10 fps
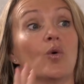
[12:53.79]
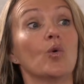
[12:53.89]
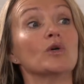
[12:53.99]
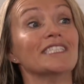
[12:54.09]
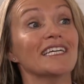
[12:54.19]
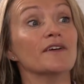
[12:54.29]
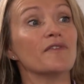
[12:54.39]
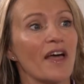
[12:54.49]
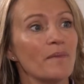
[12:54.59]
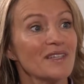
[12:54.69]
audit of
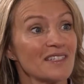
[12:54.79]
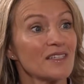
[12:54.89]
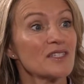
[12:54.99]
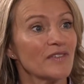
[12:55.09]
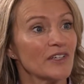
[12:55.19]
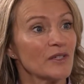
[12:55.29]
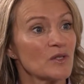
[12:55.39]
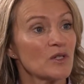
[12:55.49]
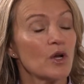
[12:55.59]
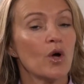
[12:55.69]
their business first.